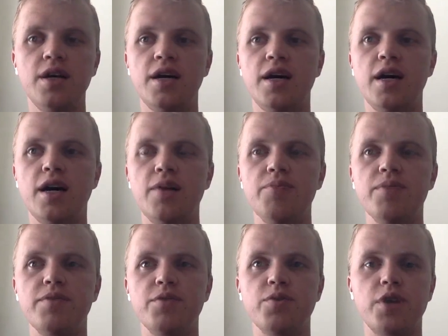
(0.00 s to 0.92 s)

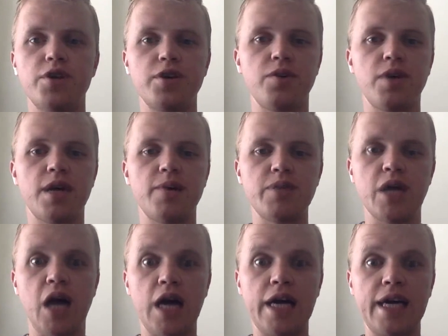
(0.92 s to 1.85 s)
If you're wondering what I'm
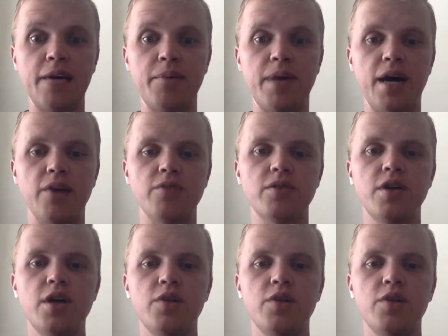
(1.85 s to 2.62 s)
talking about,